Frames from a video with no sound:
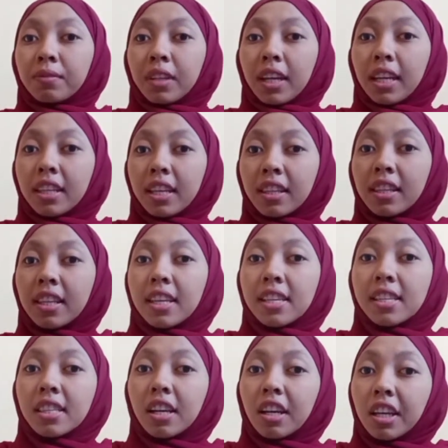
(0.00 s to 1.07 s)
And then
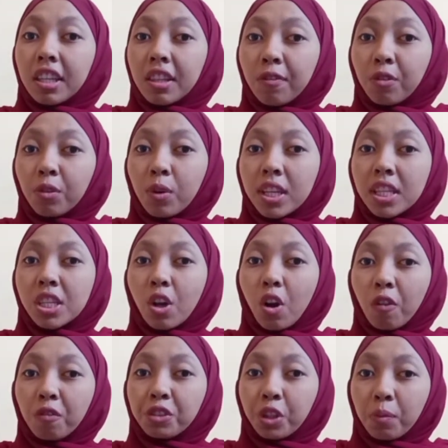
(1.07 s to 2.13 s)
is the influence
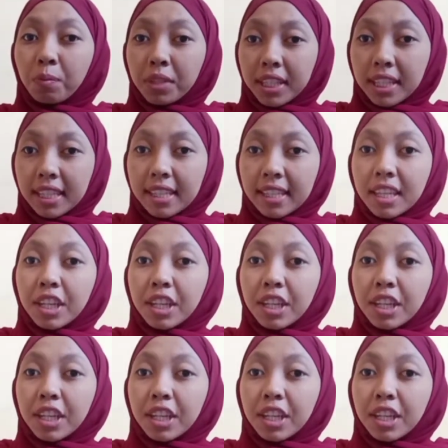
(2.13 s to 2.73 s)
of Chomsky.